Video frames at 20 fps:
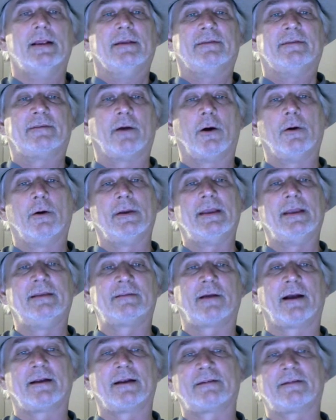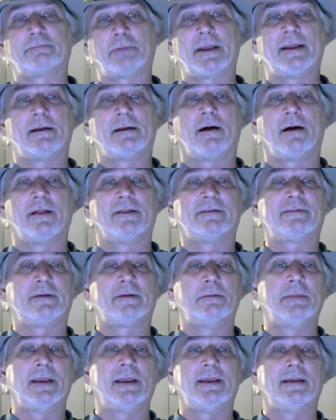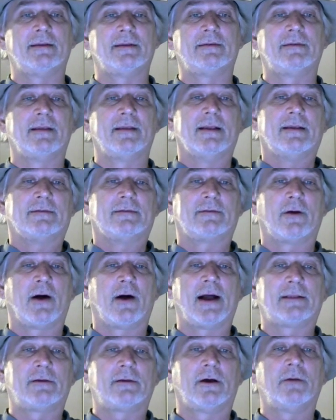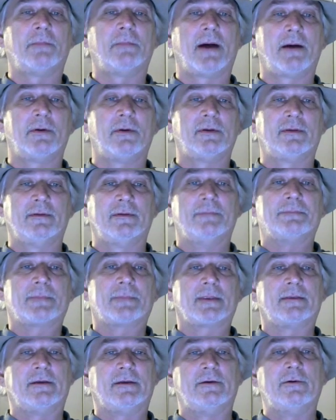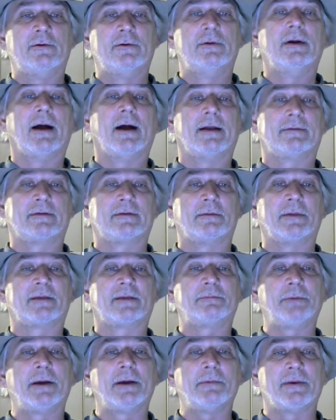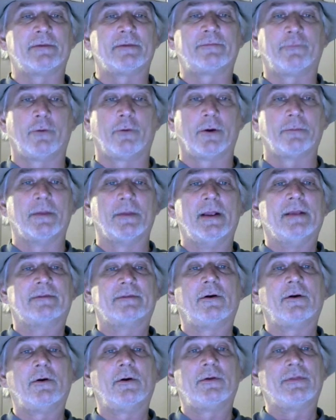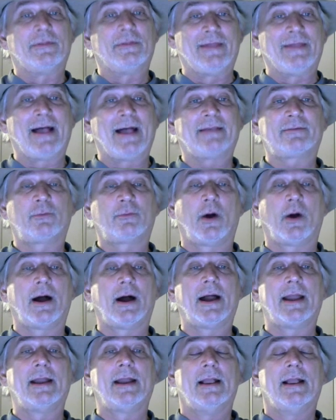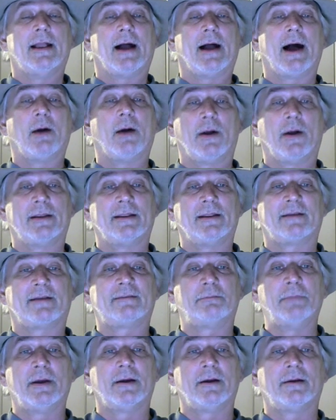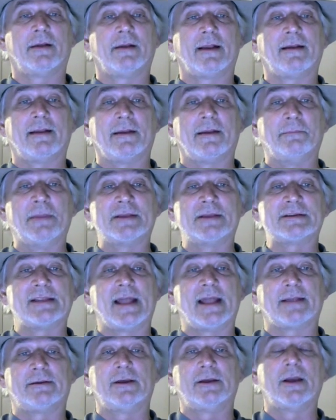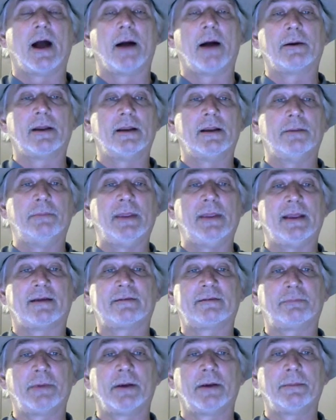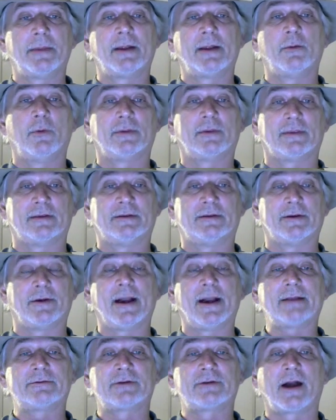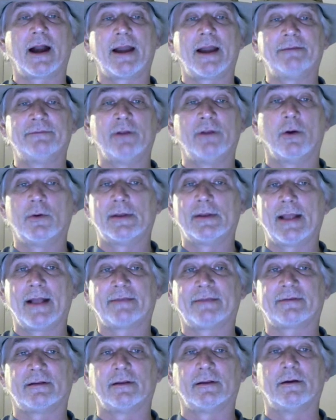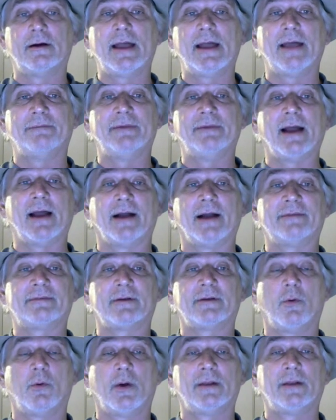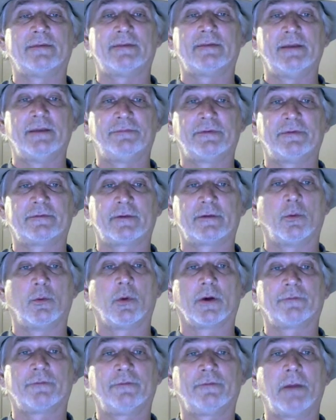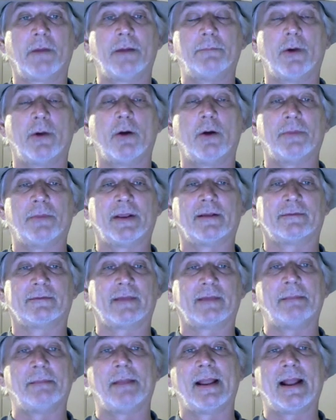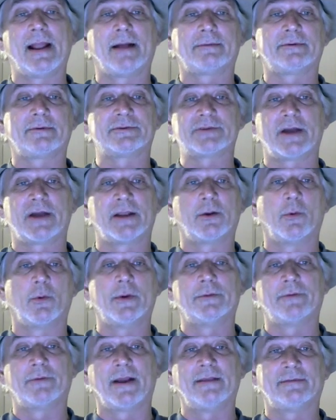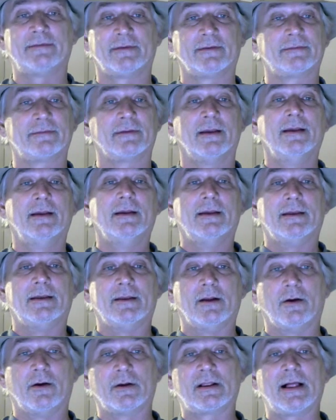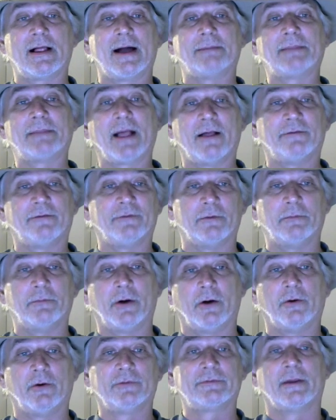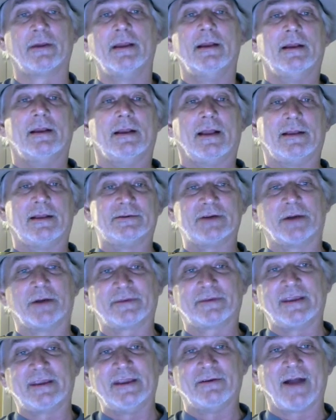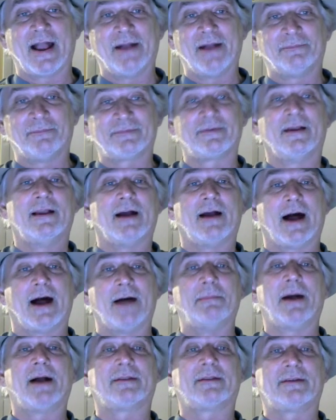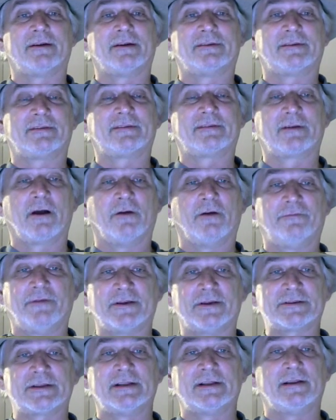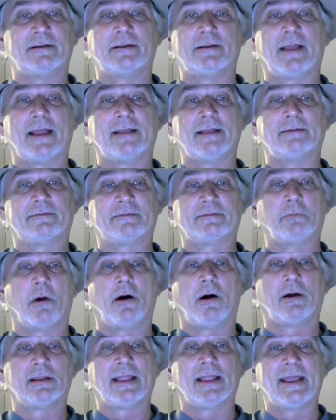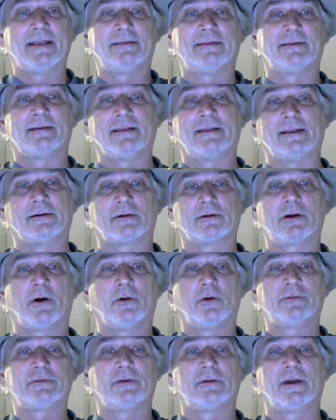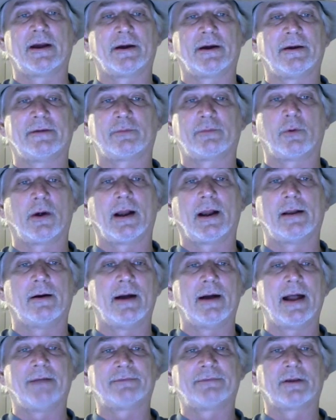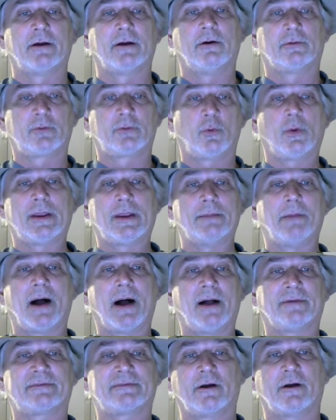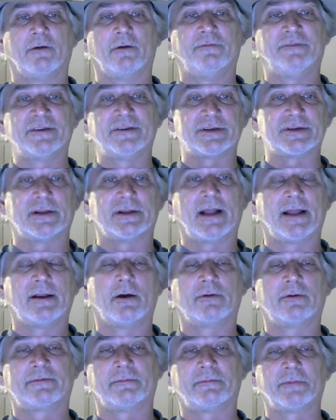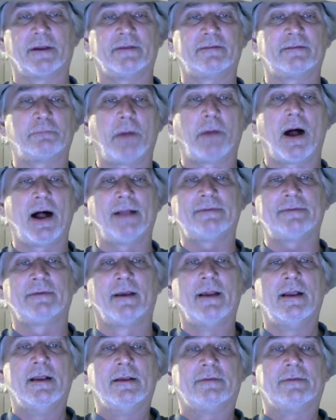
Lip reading: So he started explaining all this to me, and so I told him I would do some experiments for him. So that's why I wanted to mention that to you. I'm going to be experimenting with the direct drive, knowing that's a little heavy. I still want to see if it's going to work for my boat, because I'm not out there trying to win races, and climb telephone poles and jump ski ramps. I'm out there just to go fishing in small lakes and intercoastal areas where I don't have to go 20 miles to go fishing. I know some good spots.